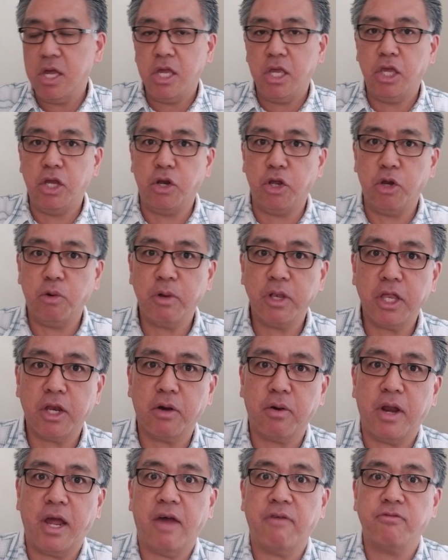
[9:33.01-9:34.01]
you know, you really
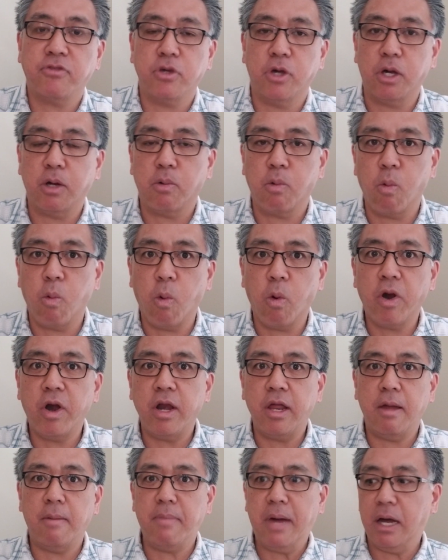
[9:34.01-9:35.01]
don't have to
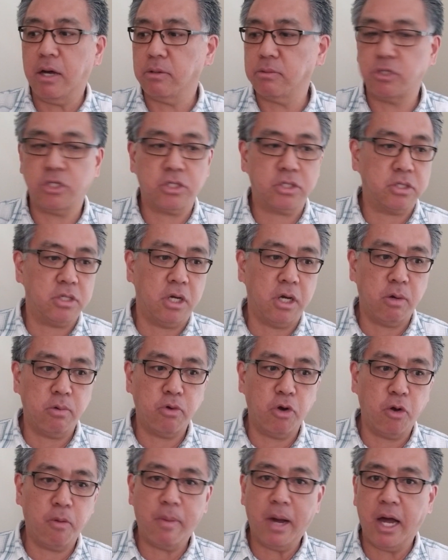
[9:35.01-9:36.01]
worry about a
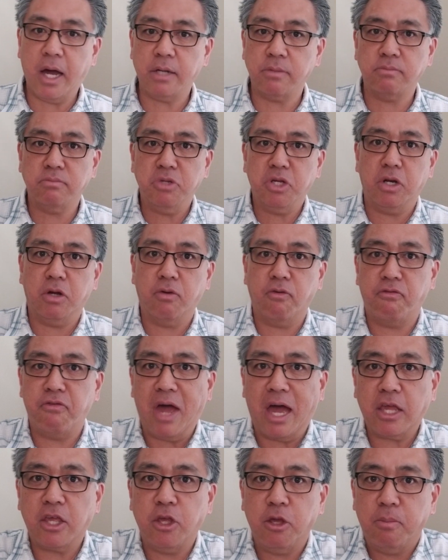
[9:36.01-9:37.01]
robot, you know,
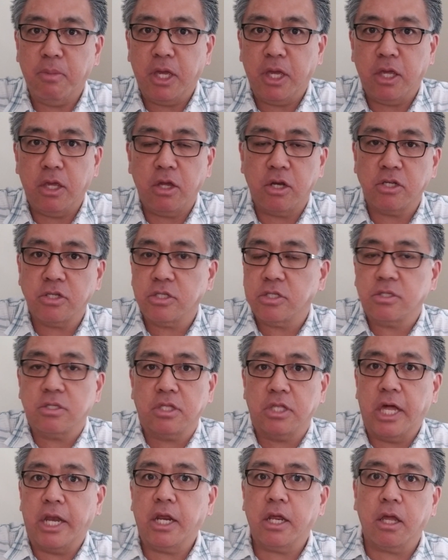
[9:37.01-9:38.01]
vacuuming. You just
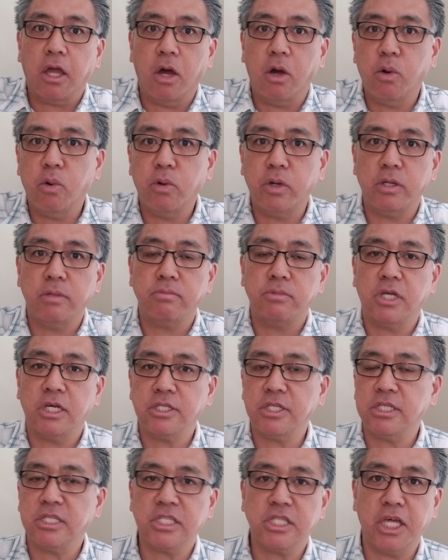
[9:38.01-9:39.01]
let it go and
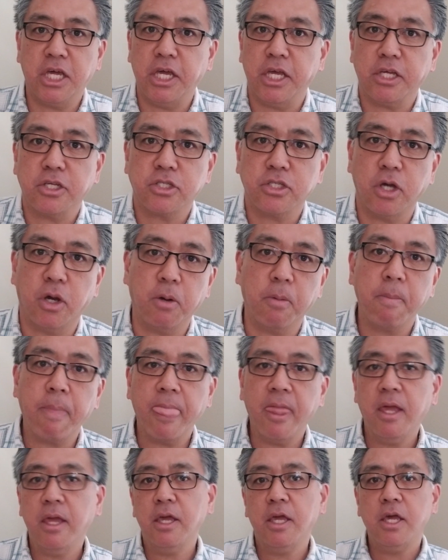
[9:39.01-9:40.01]
does its thing. So
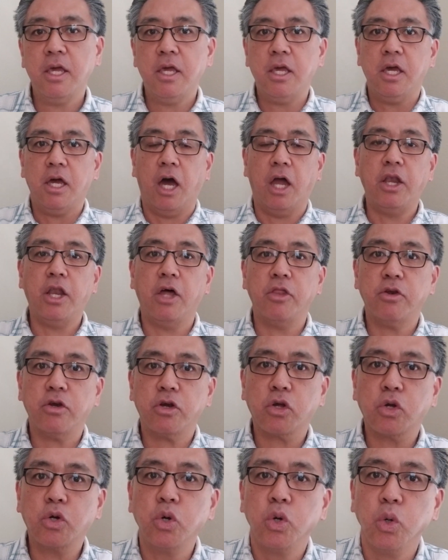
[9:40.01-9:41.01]

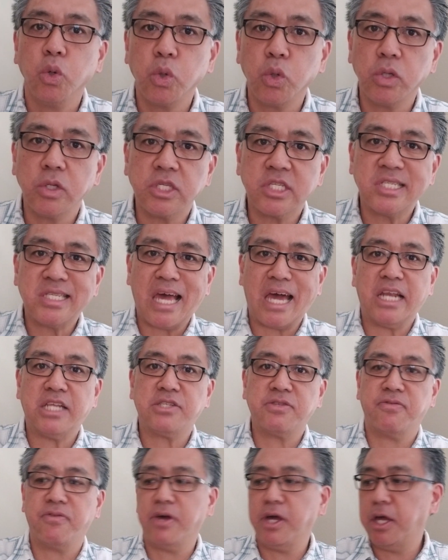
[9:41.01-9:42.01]
another cool,
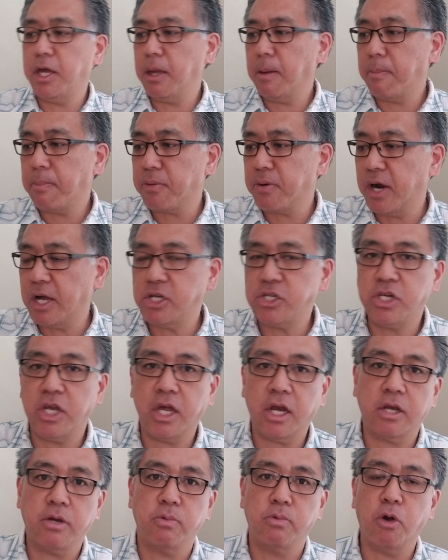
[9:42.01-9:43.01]
satisfying
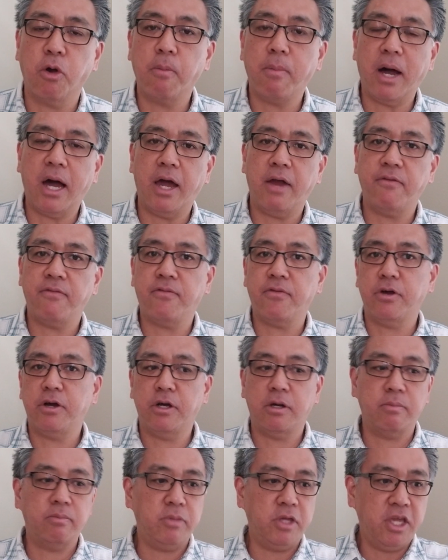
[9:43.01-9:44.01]
project robot
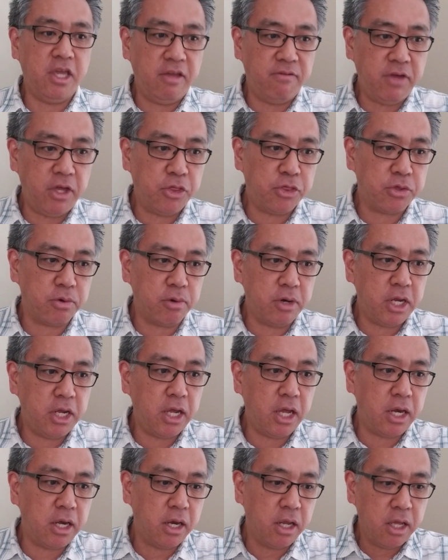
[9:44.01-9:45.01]
from
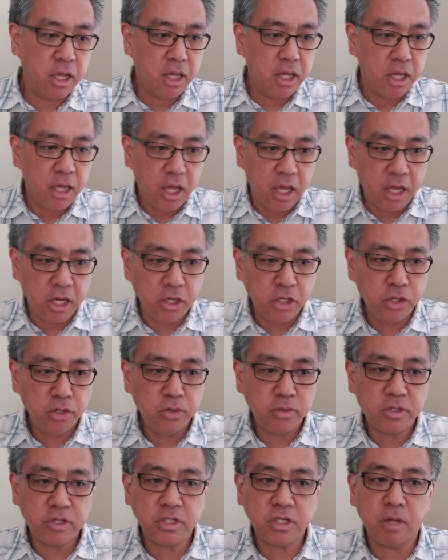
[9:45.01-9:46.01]
EV3, and it
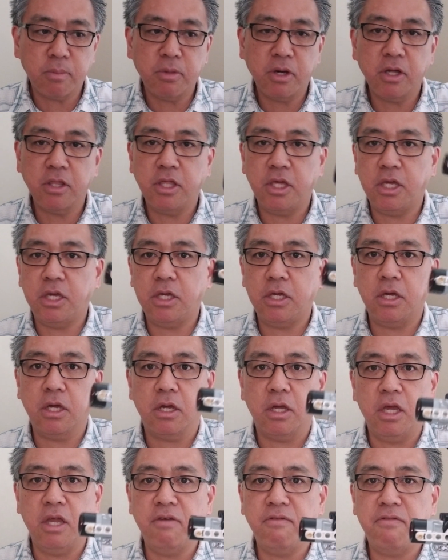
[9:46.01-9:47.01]
used some of the
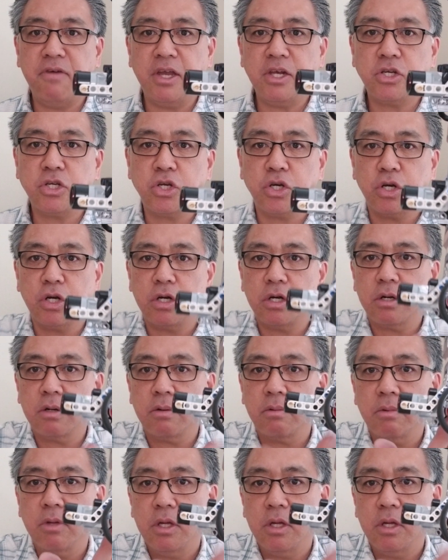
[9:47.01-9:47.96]
inventor